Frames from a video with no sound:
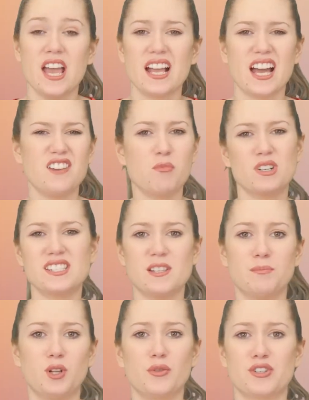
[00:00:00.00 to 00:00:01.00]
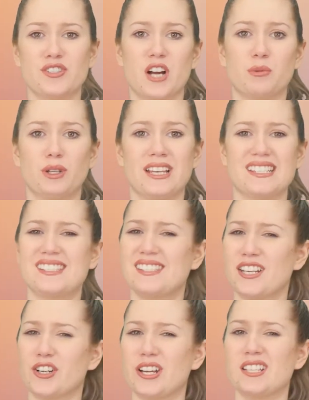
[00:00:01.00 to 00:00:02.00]
kind of more simple and there's not really a
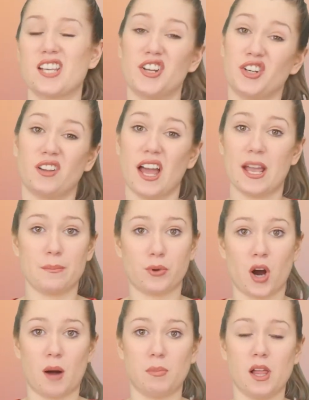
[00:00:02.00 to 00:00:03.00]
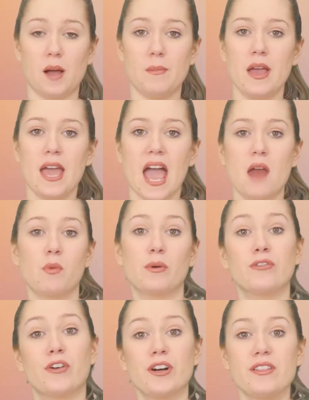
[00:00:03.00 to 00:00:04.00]
serious underlying problem. And we
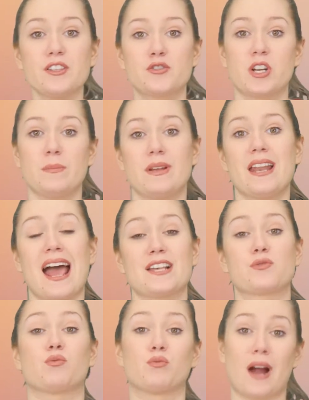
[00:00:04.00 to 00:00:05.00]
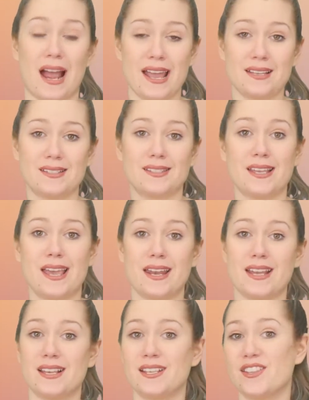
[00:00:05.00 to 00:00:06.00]
refer to this treatment as RICE. It
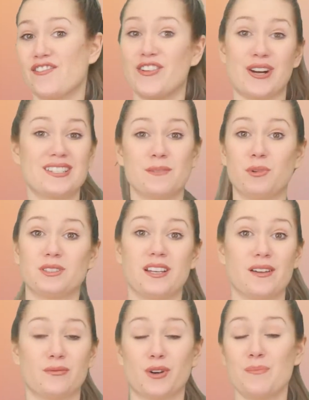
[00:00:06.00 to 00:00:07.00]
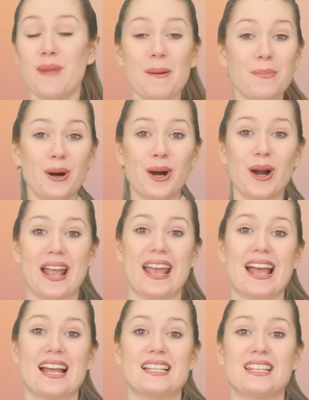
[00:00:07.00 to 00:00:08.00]
is very simple to remember
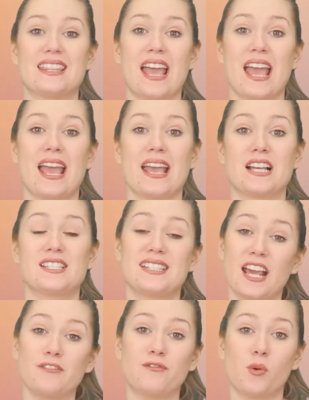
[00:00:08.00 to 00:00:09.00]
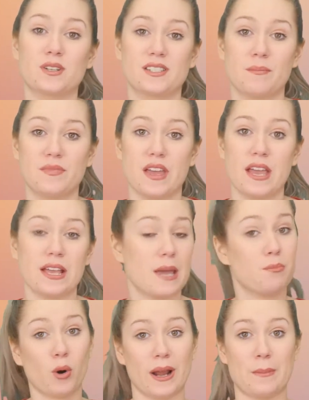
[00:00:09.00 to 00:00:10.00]
and they stand for something
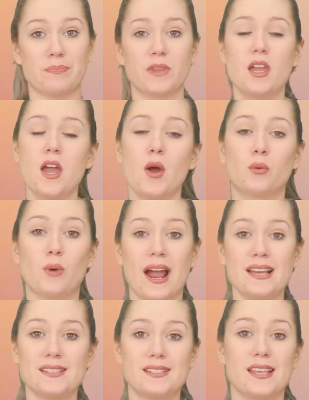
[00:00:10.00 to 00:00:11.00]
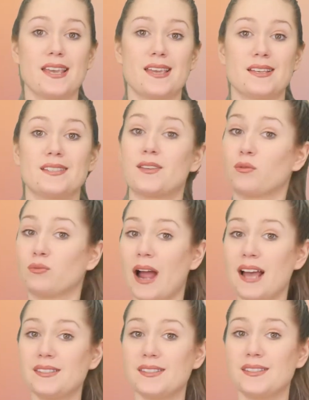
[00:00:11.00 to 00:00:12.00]
important. RICE is
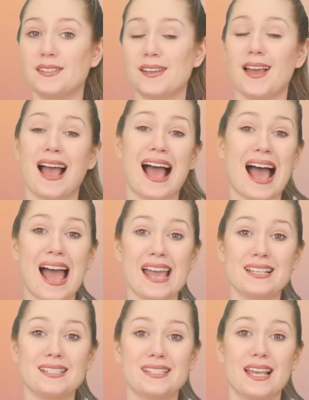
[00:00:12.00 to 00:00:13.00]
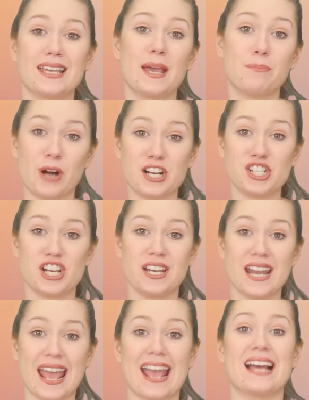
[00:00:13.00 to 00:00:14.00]
rest, ice,
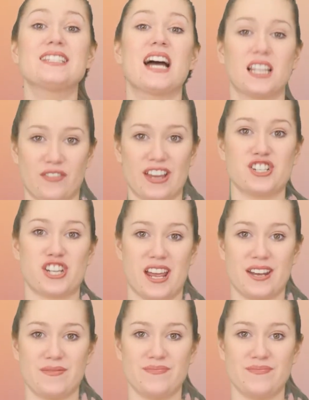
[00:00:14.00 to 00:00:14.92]
compression, and elevation.